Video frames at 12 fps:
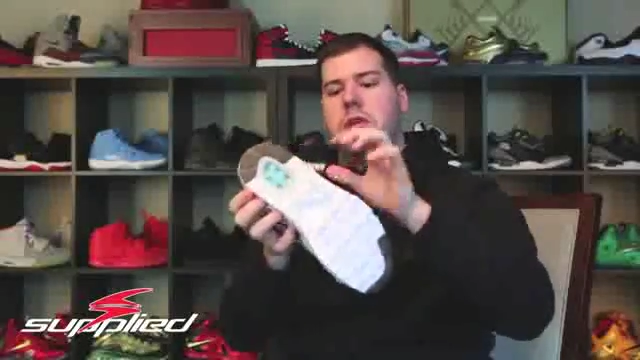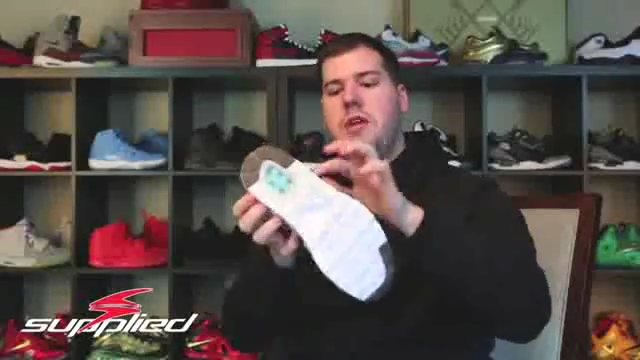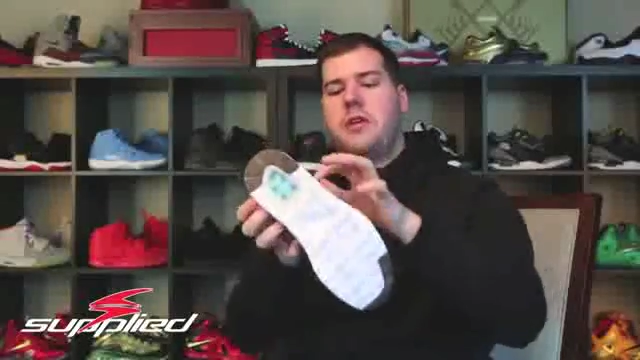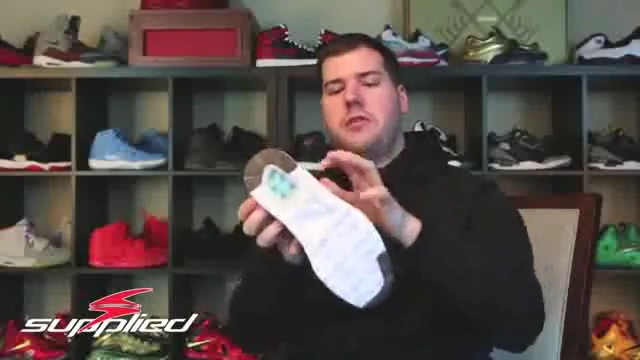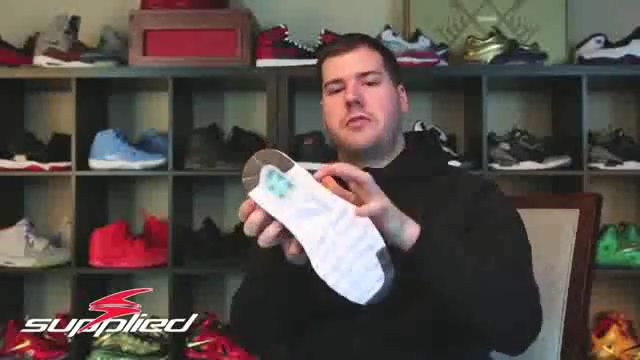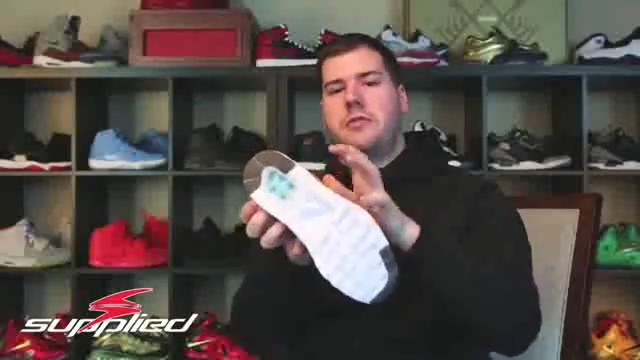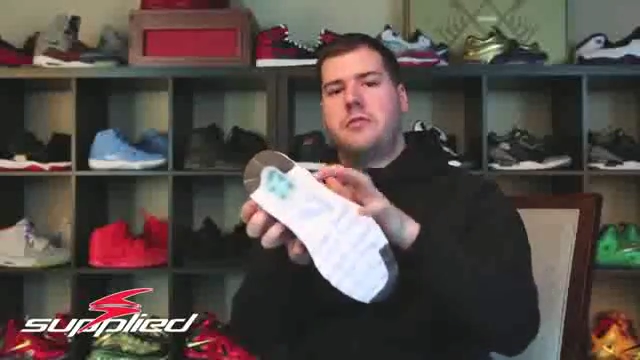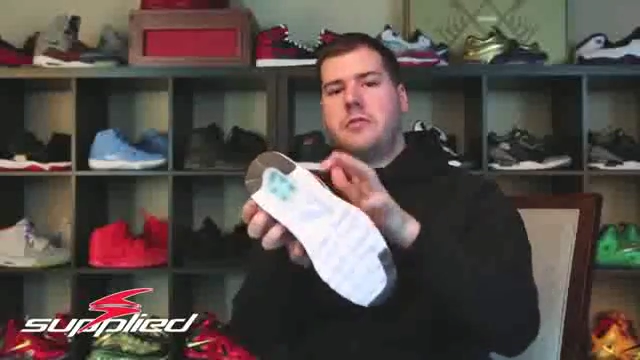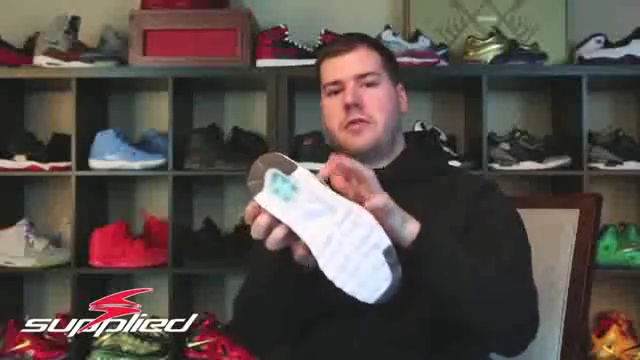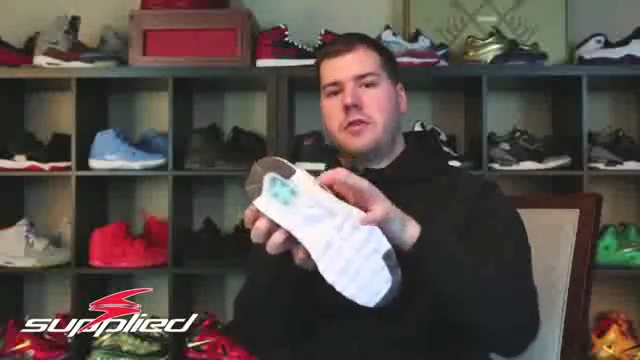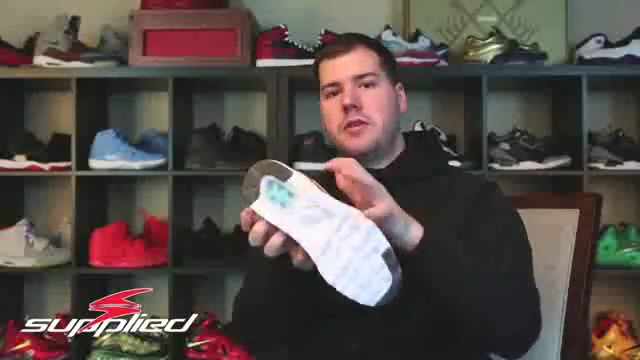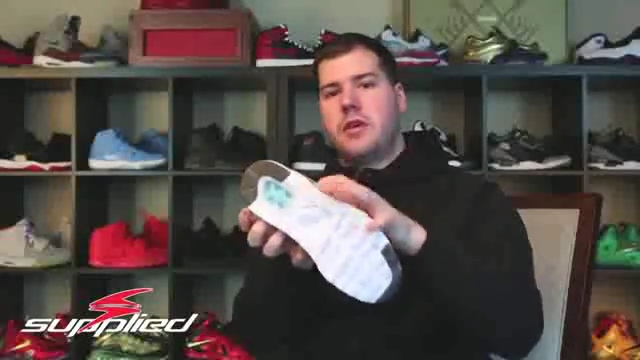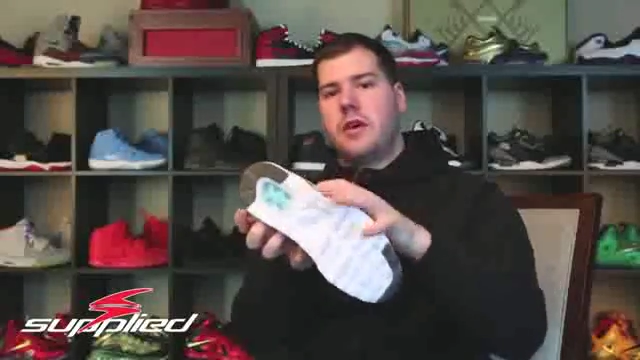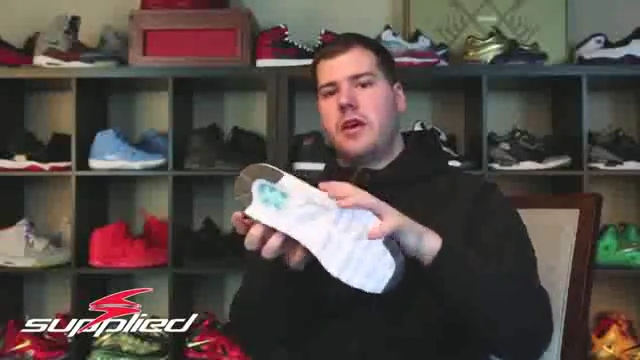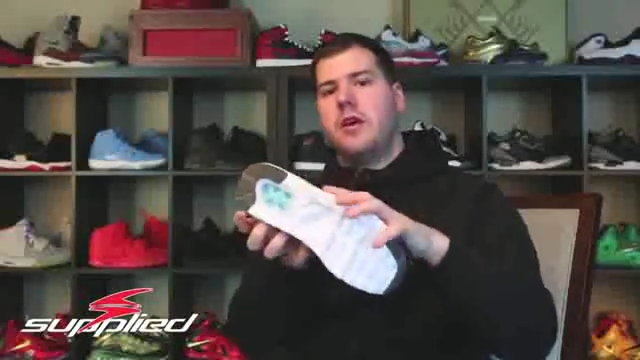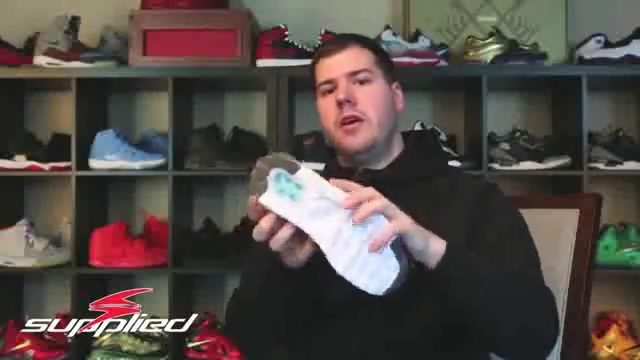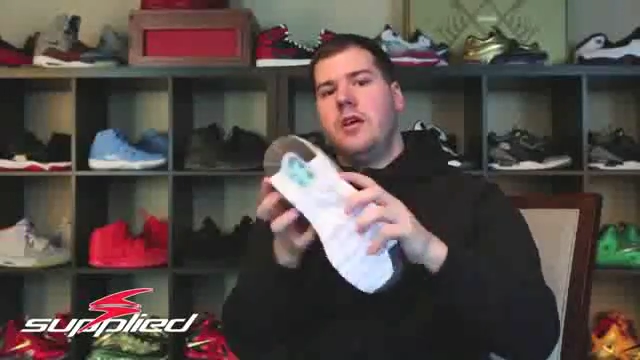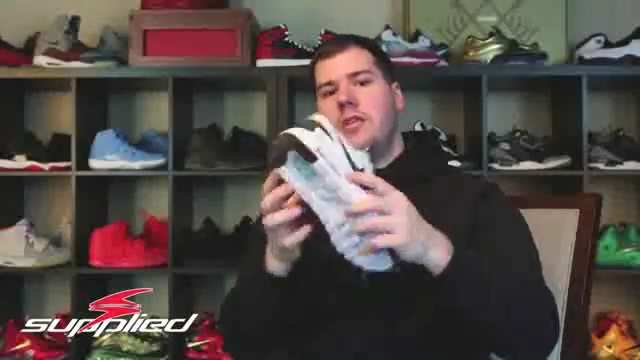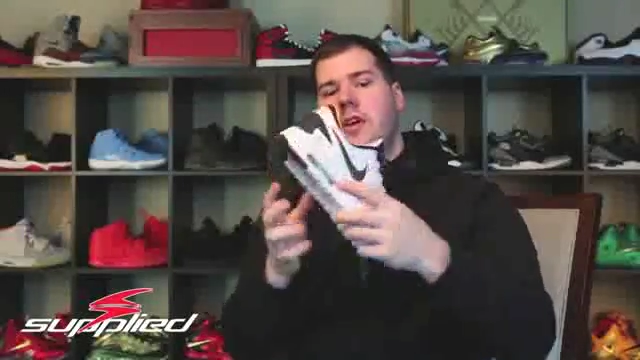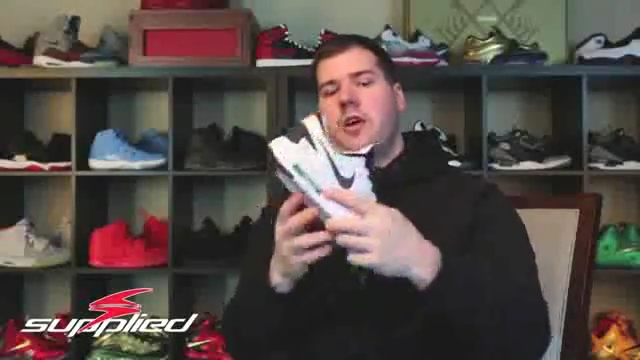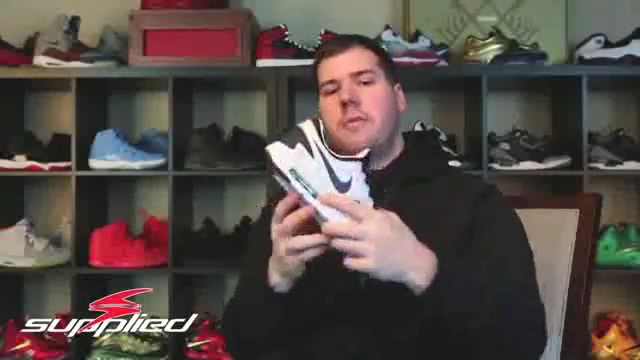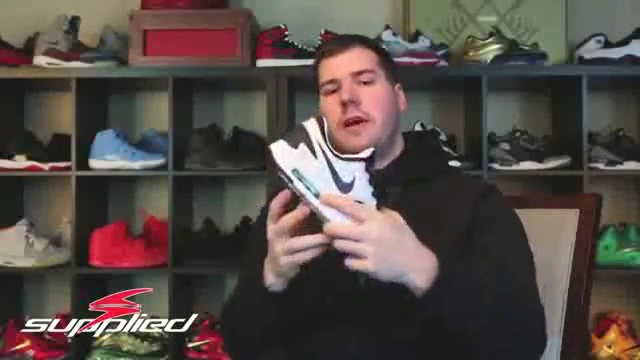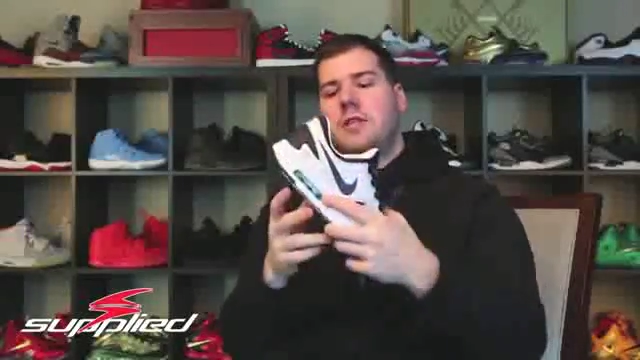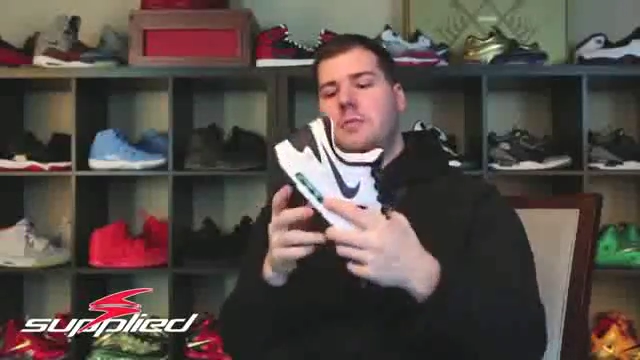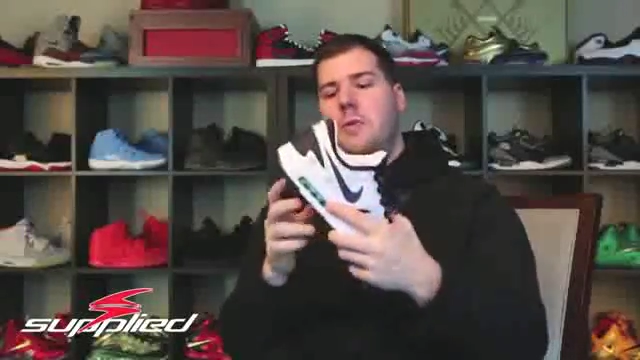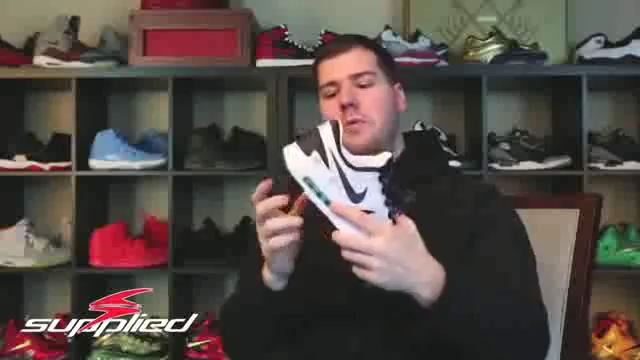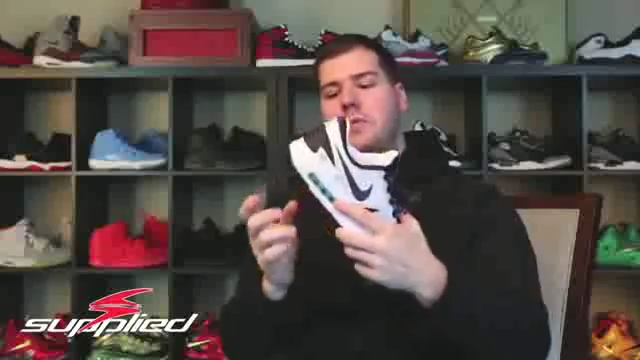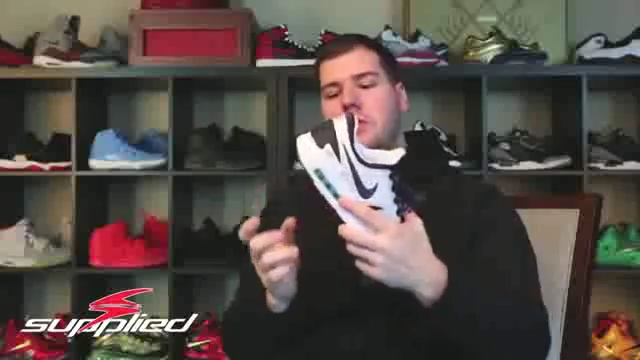here through the Air Max bubble.